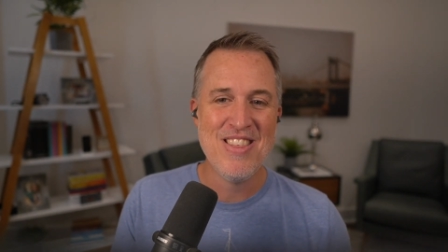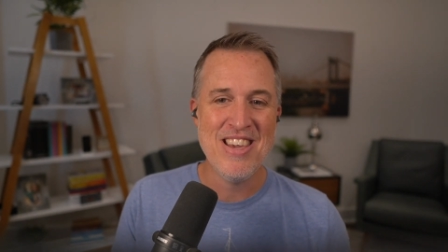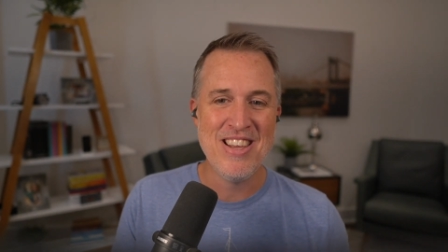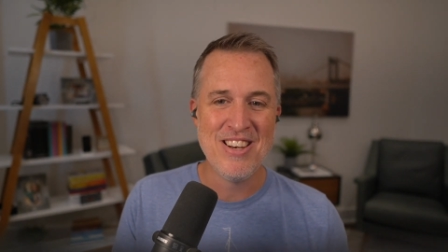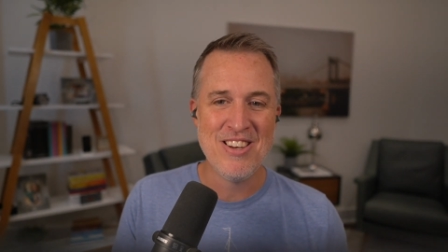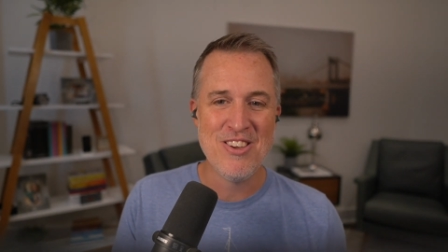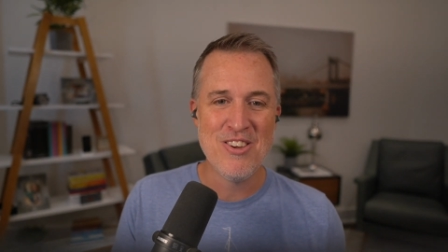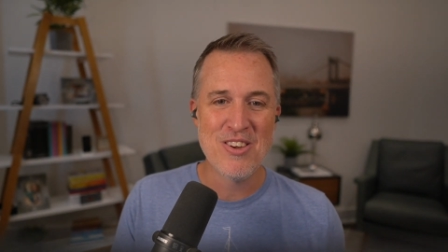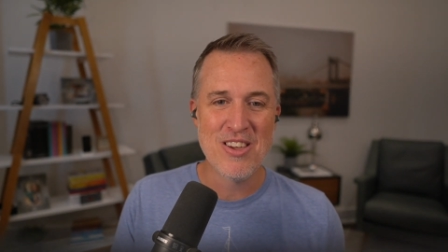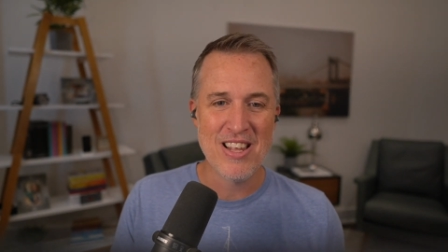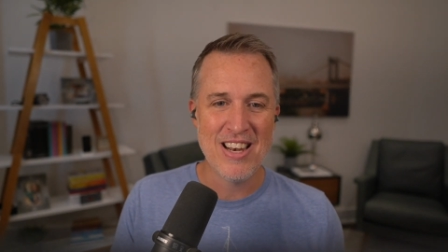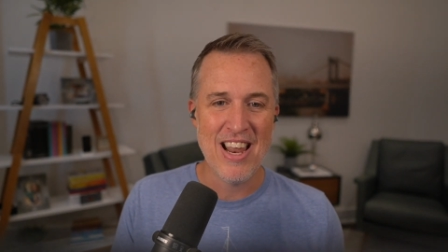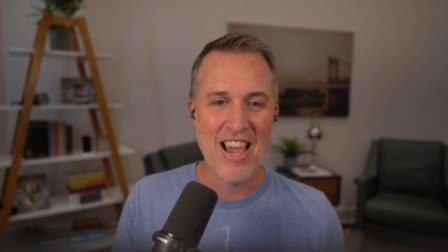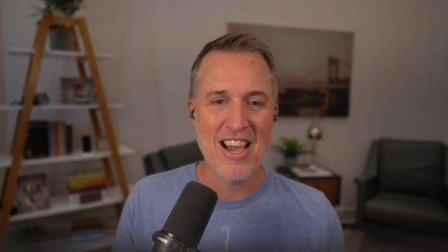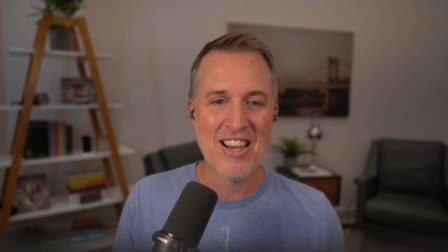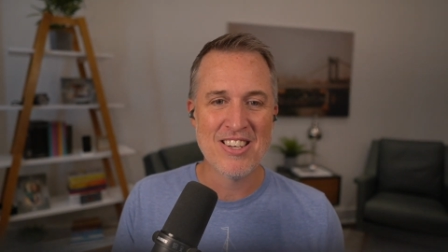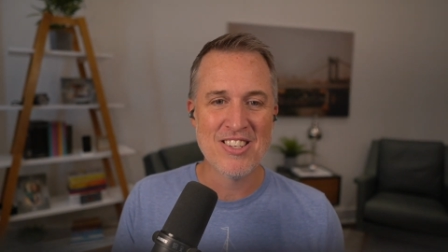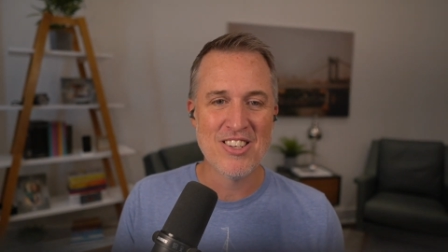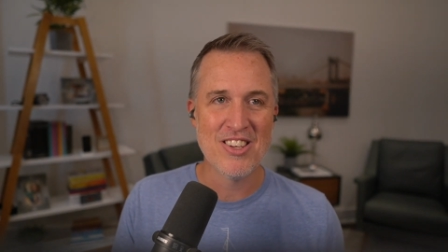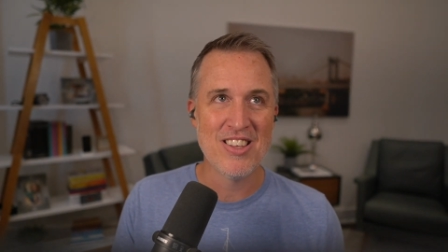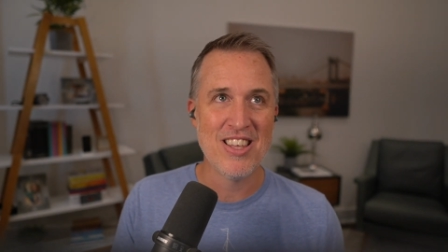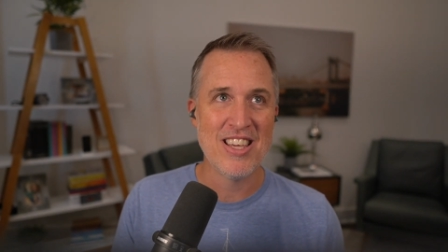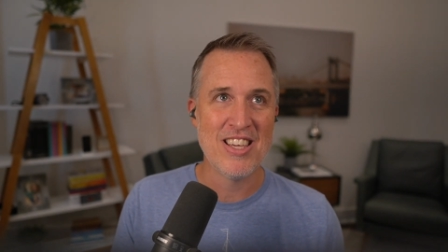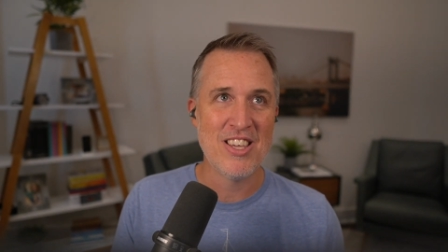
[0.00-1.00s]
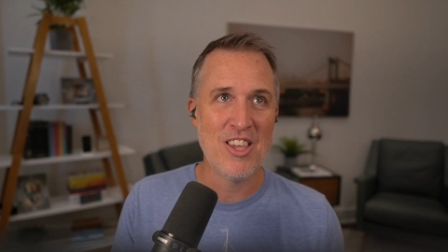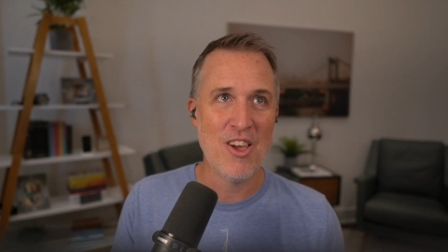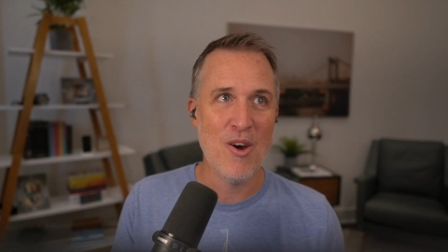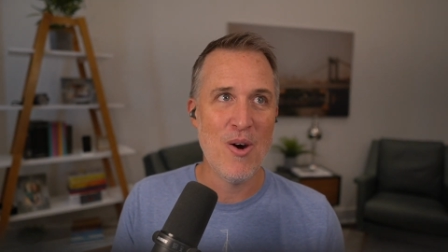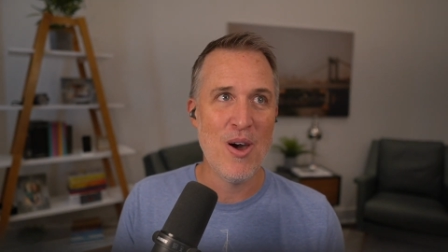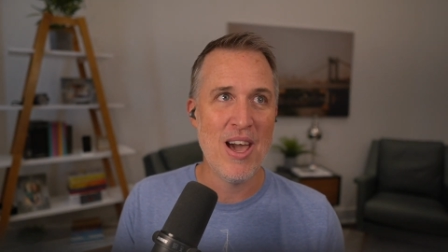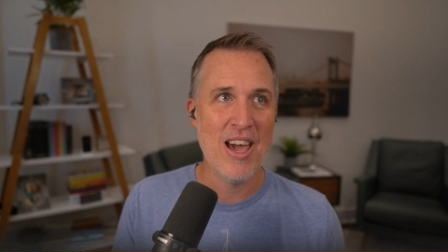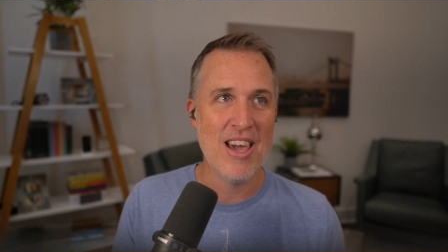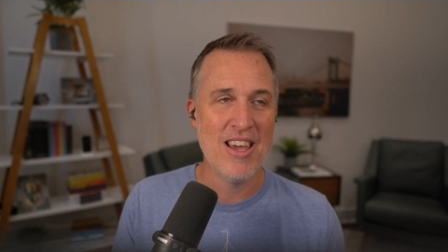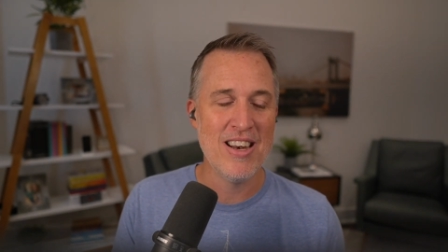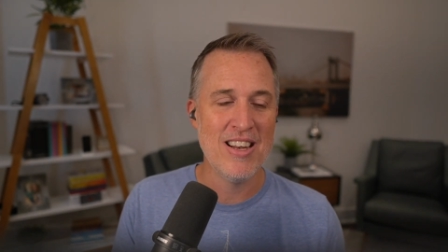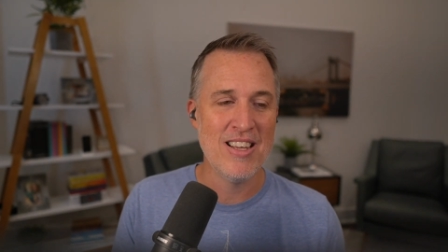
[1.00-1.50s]
then you can actually go
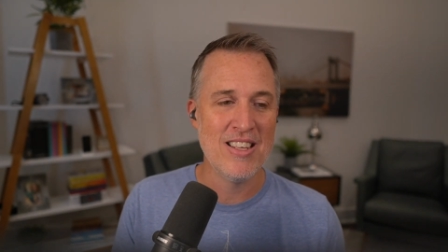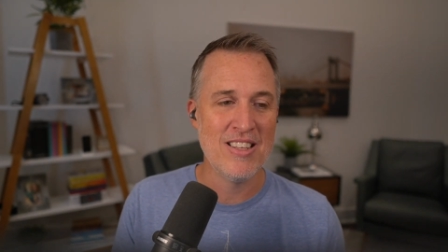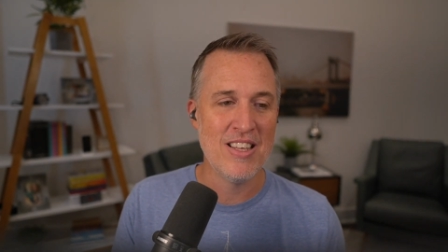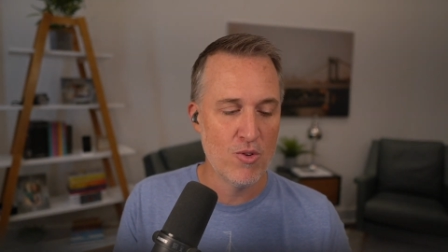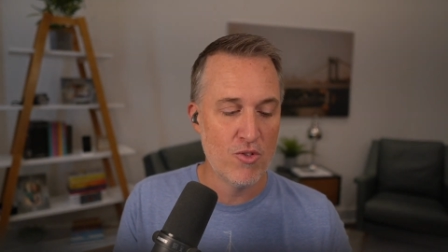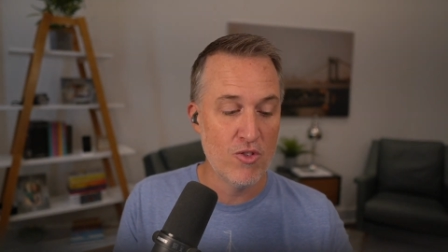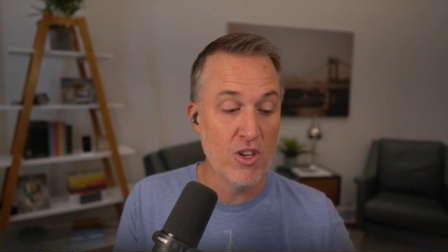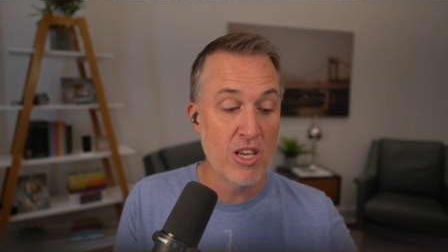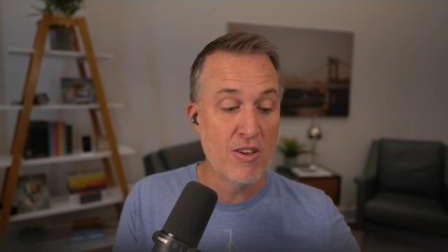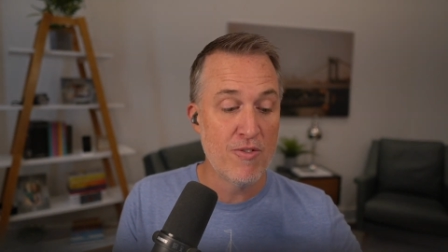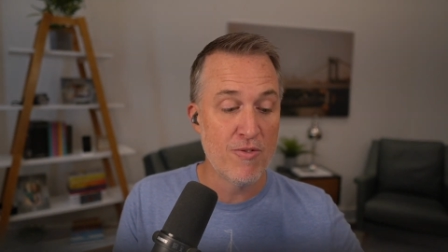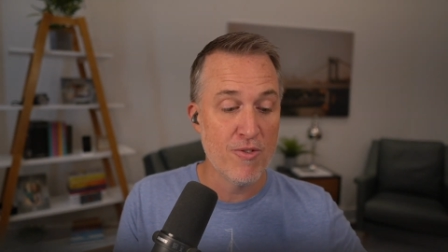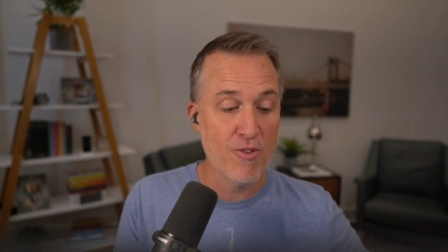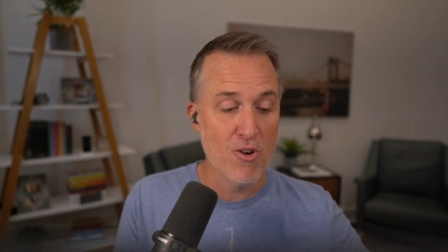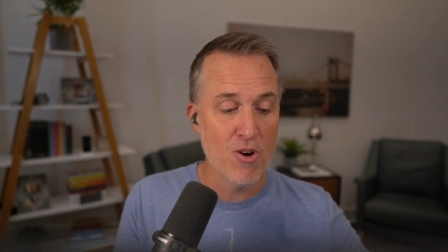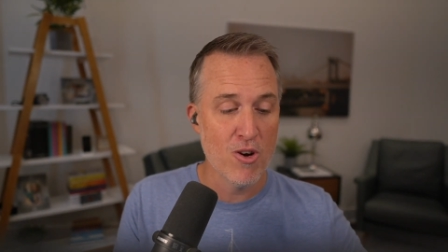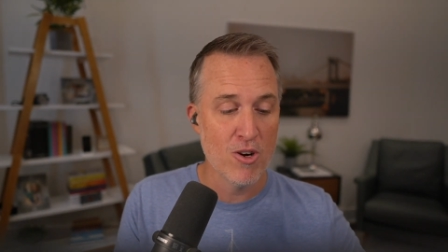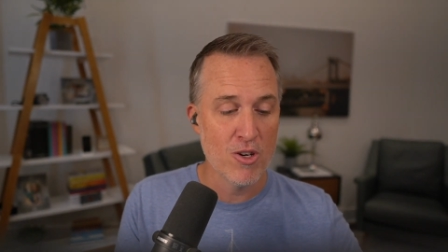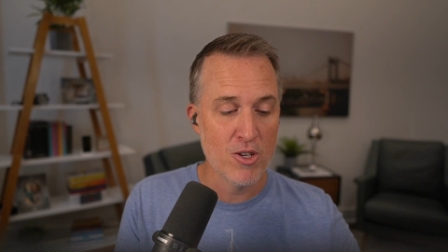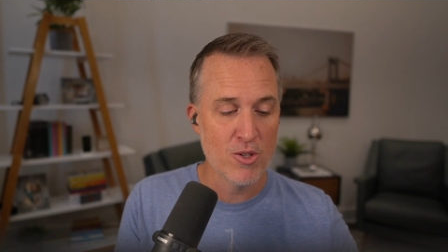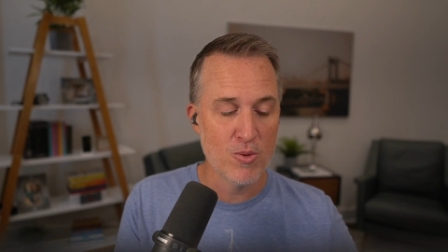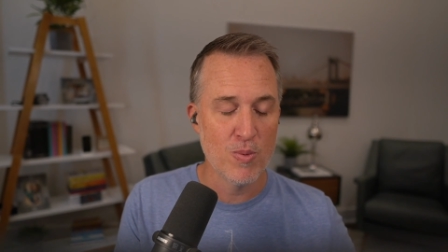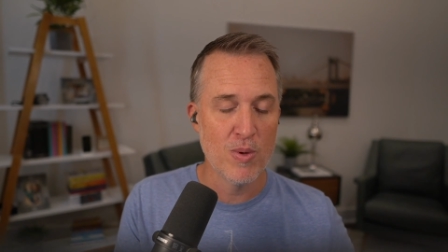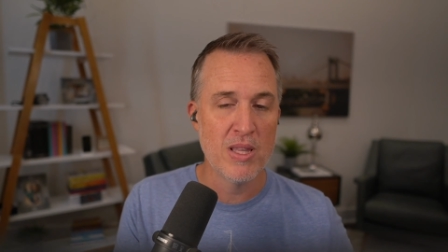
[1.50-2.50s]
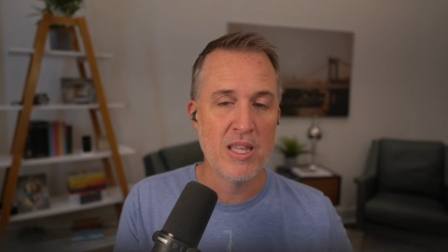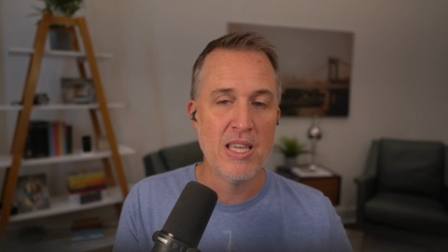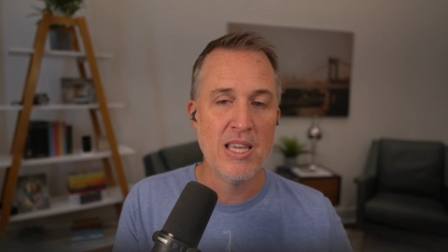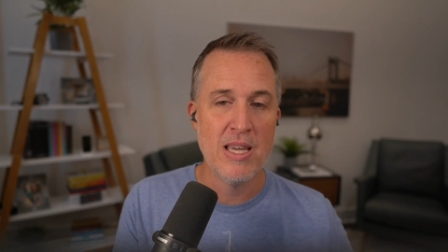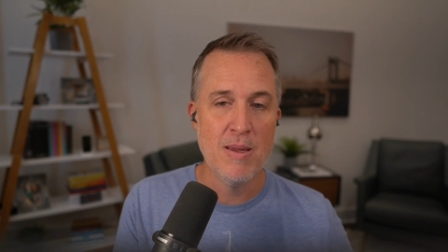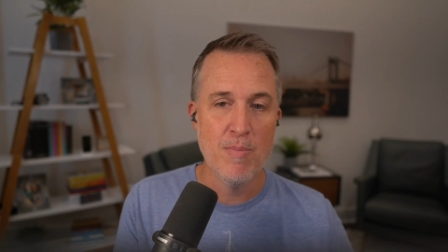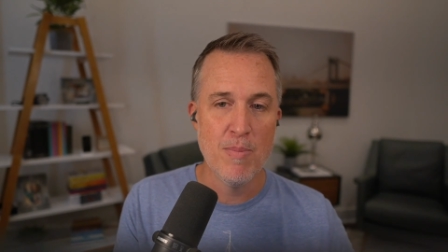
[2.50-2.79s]
ahead and see first what the